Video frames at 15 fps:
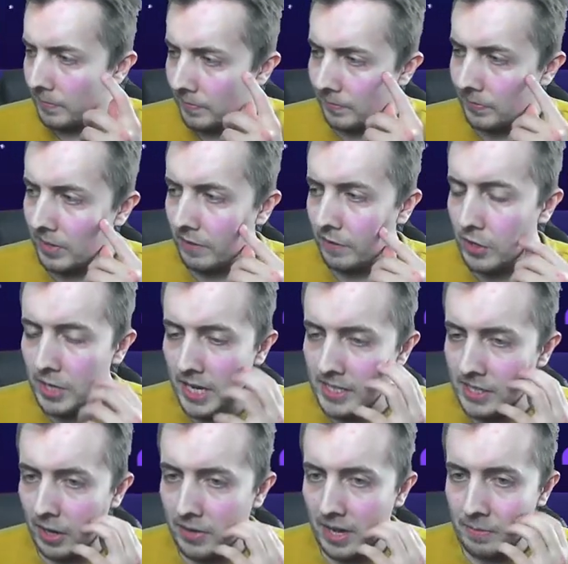a few days
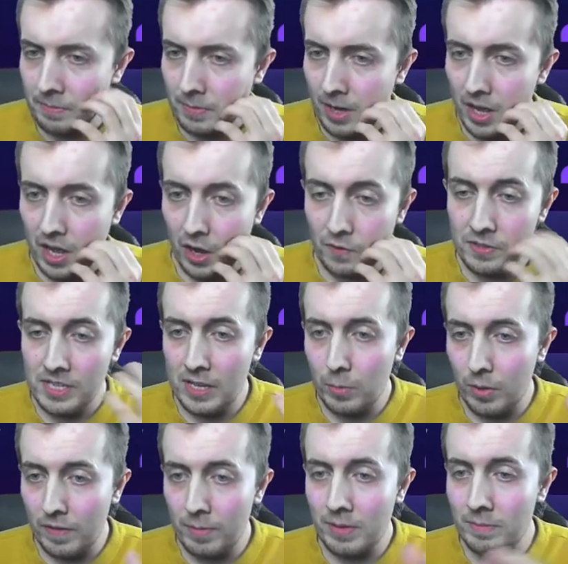ago now. Uh, obviously,
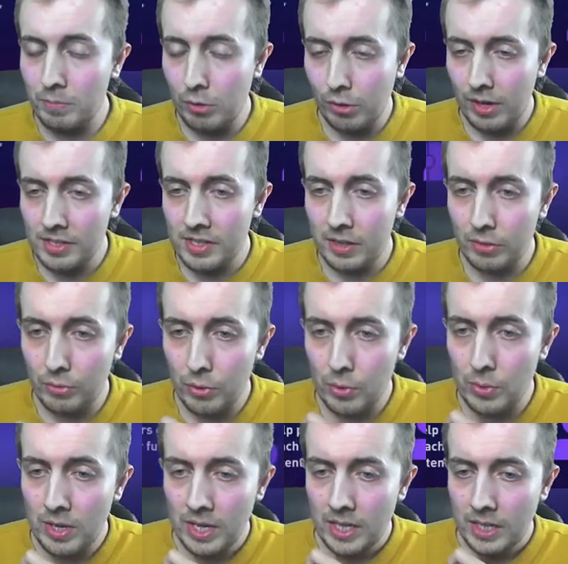we've been progressing through
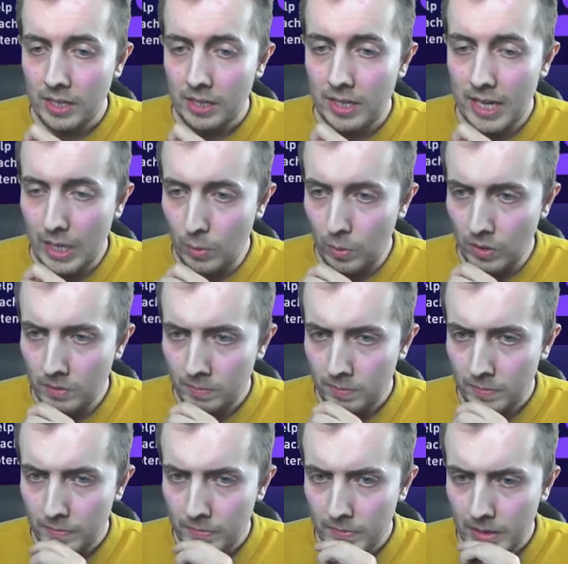League One,
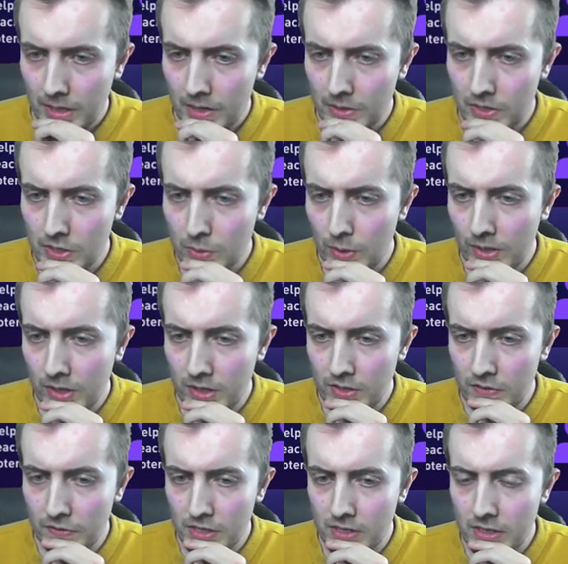uh, which is quite nice.
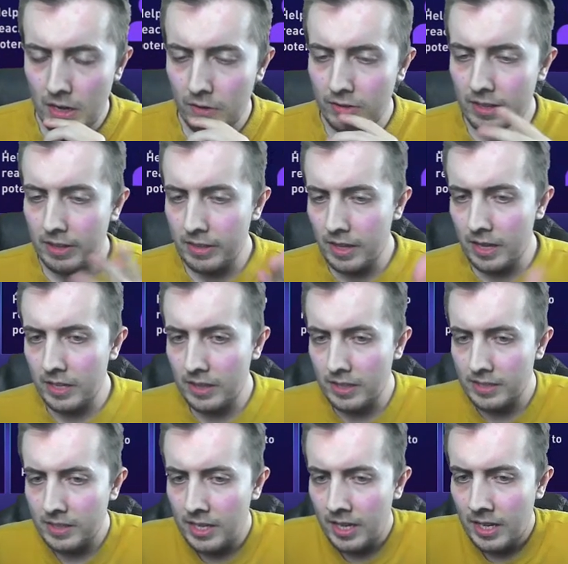Obviously, currently third in the
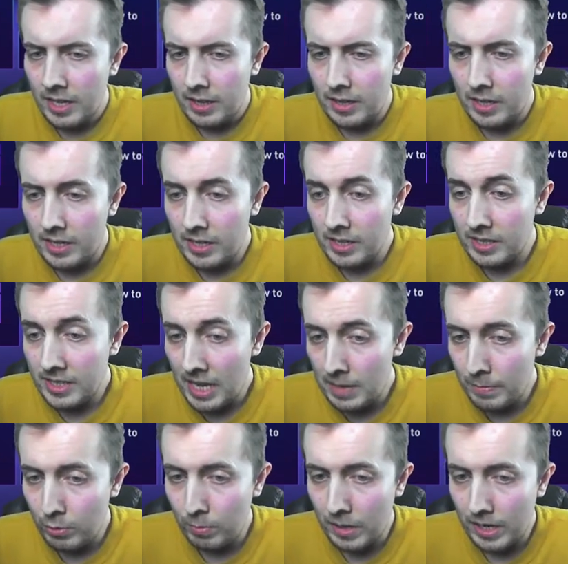third in the
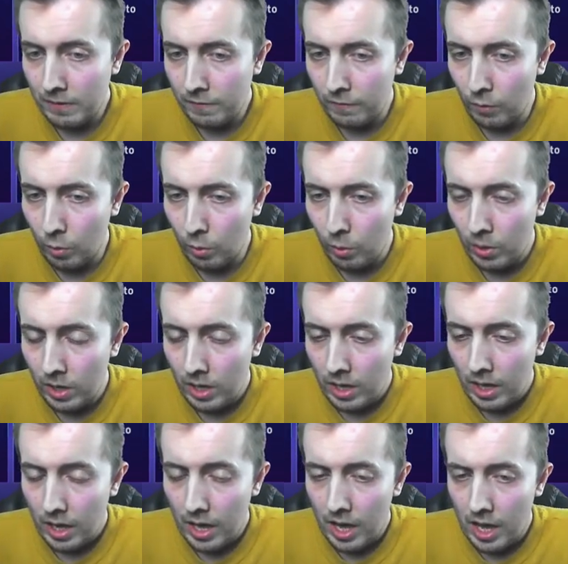table, played four,
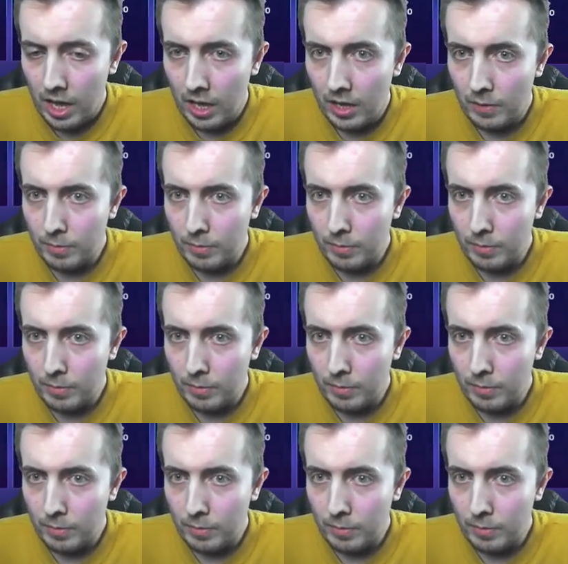uh,